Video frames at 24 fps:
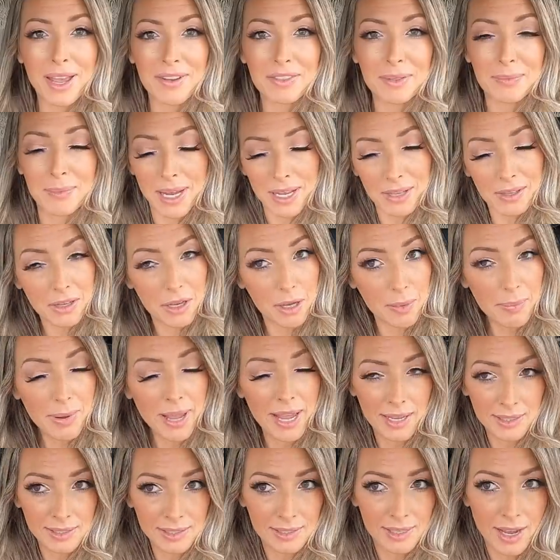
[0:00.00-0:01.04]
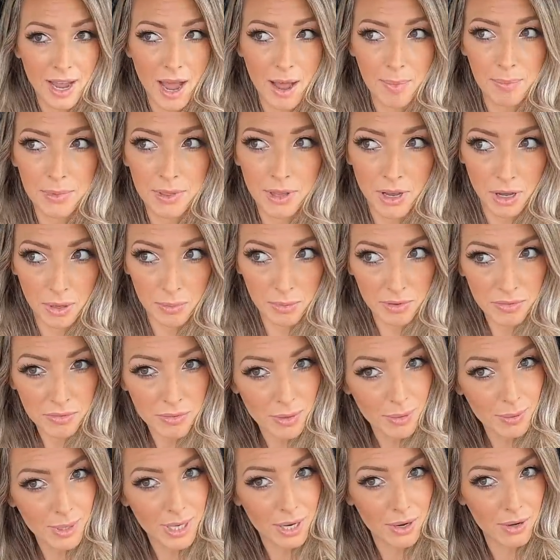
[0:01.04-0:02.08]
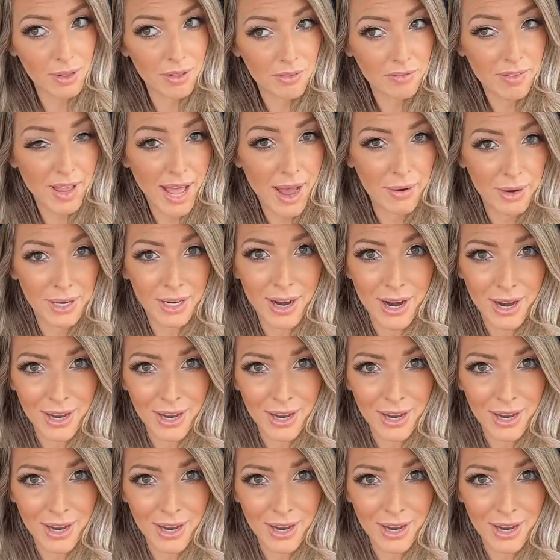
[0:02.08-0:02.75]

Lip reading: We have to make a little pit stop, though, before we go to the flower